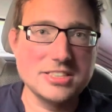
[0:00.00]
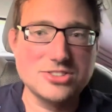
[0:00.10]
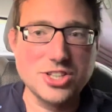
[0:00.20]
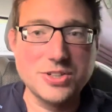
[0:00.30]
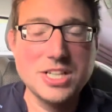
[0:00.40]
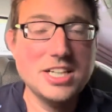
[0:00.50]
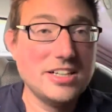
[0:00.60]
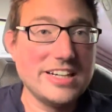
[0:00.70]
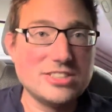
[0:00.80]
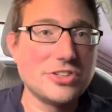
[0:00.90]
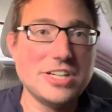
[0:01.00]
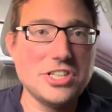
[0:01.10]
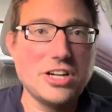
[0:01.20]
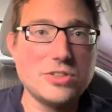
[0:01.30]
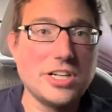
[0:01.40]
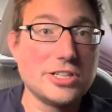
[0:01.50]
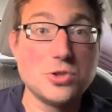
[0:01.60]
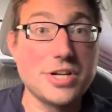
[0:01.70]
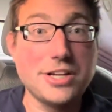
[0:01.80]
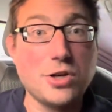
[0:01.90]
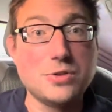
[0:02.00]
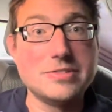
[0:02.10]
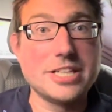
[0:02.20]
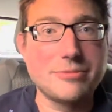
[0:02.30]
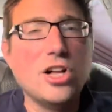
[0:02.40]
So it's a great channel. Go check it out over there.